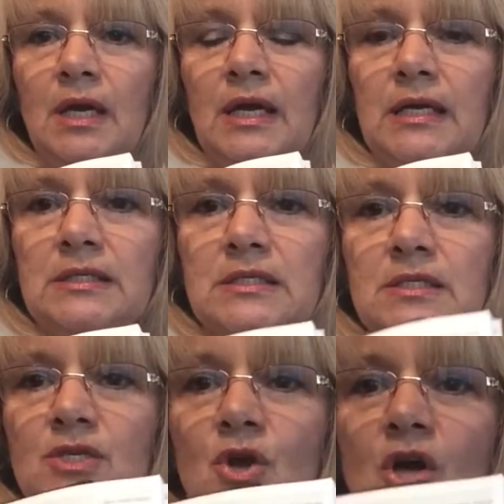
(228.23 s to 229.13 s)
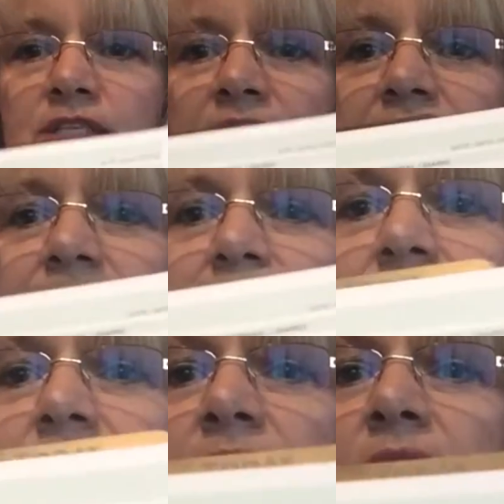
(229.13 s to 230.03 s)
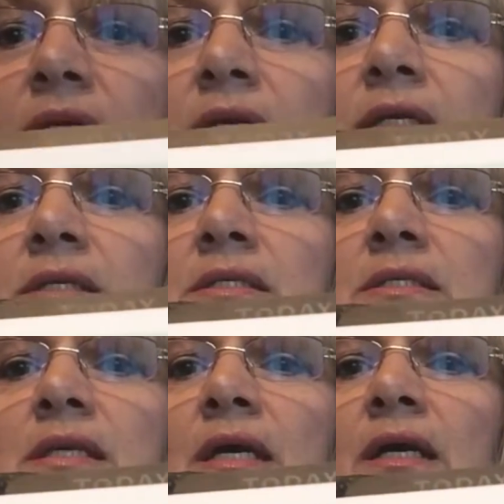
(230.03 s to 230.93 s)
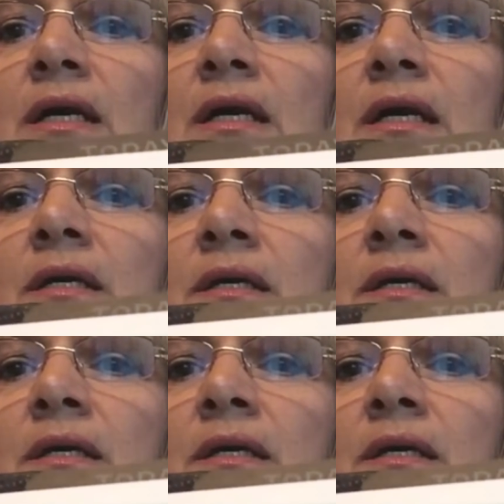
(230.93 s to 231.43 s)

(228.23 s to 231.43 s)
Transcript: It's not dated it's uh,